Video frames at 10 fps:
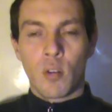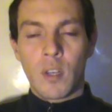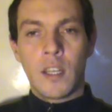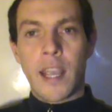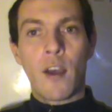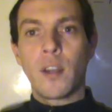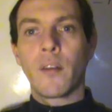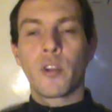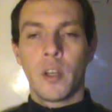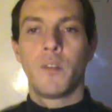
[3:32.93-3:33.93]
You don't need to count
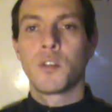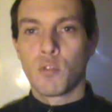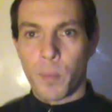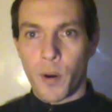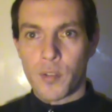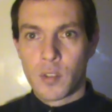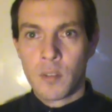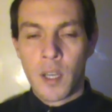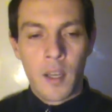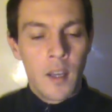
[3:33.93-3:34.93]
every individual person,